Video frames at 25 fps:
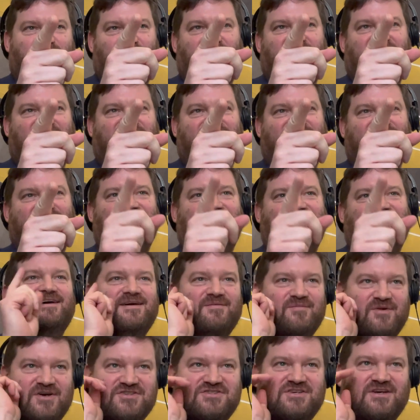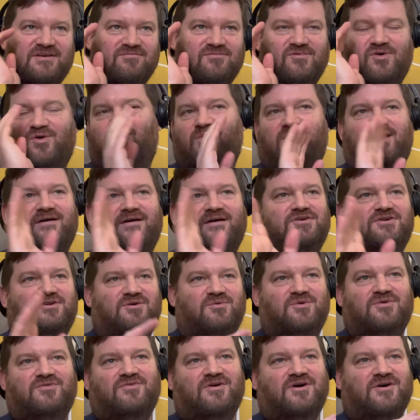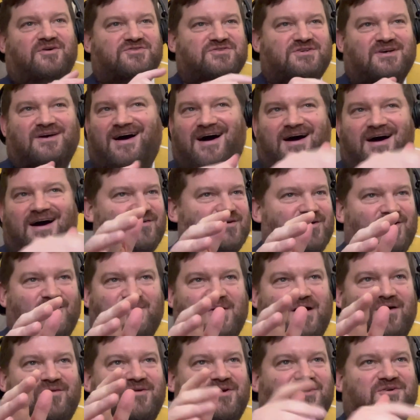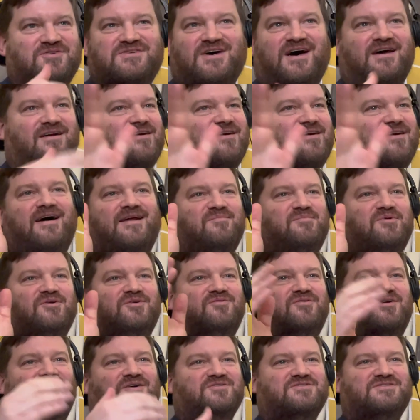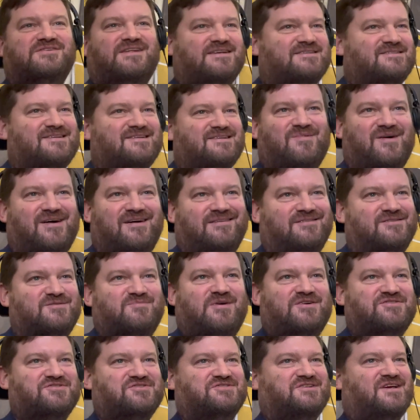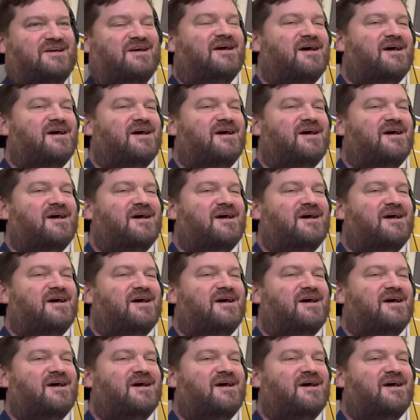brick in, or whatever you do with roads. I don't know about roads. I don't know how to build roads. That's not my specialty.